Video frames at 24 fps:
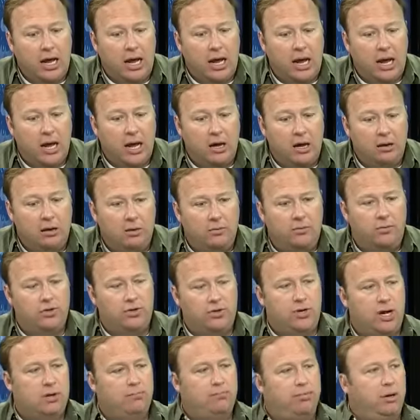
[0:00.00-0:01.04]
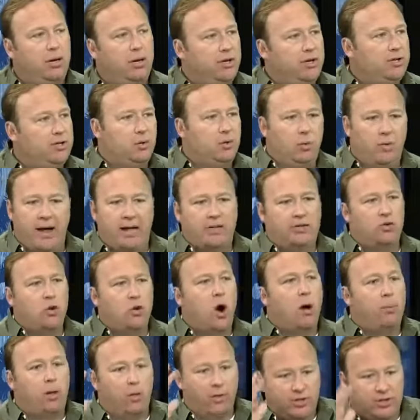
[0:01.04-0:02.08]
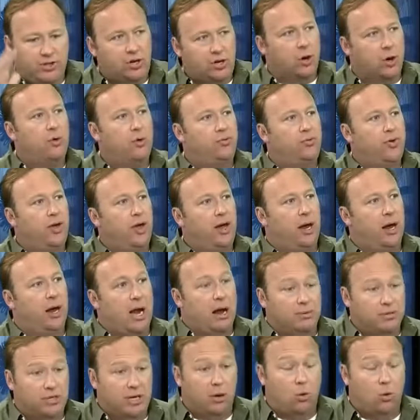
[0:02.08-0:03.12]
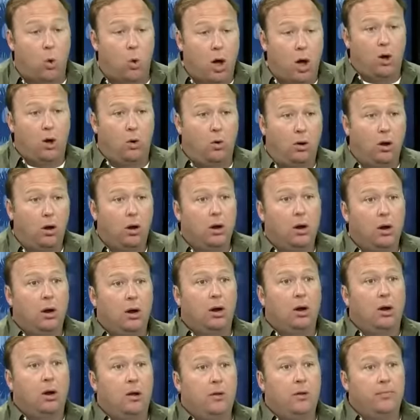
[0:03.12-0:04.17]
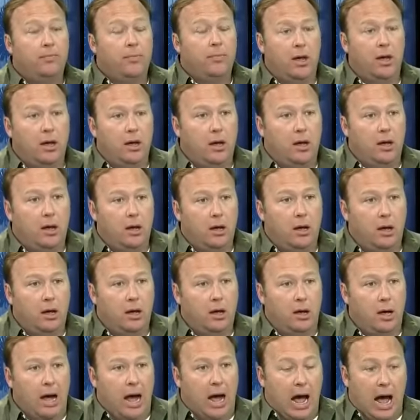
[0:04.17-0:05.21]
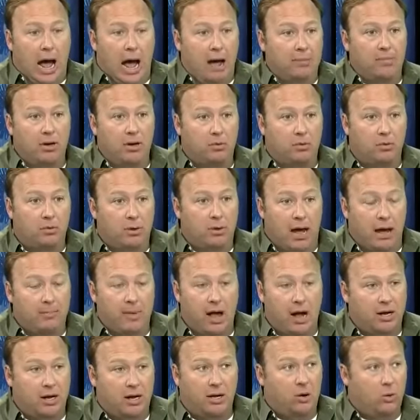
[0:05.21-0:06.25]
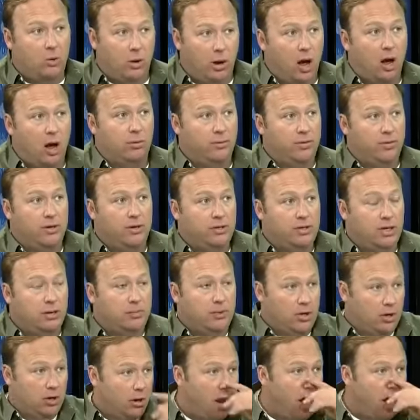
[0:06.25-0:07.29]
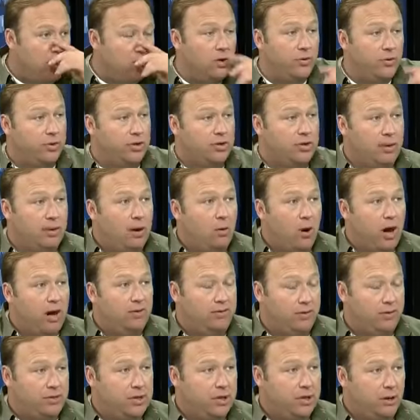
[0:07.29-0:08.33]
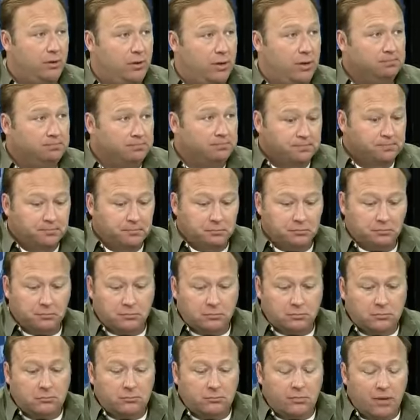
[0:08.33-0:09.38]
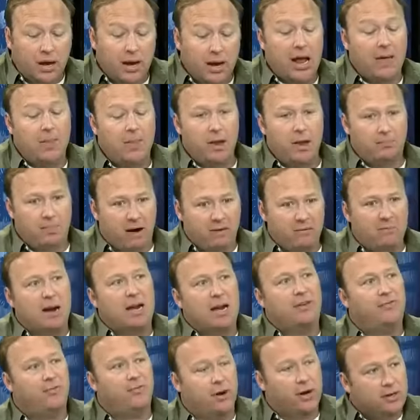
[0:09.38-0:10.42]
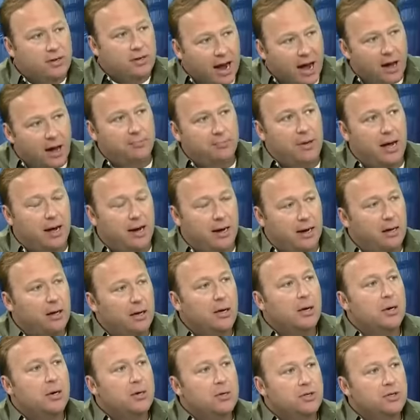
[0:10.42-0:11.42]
And the state police said, well, that's normal. This is our new thing. And I was like, whoa, I'm not going to go along with this. I mean, you're not doing this to my wife and children. And then everybody freaked out about it.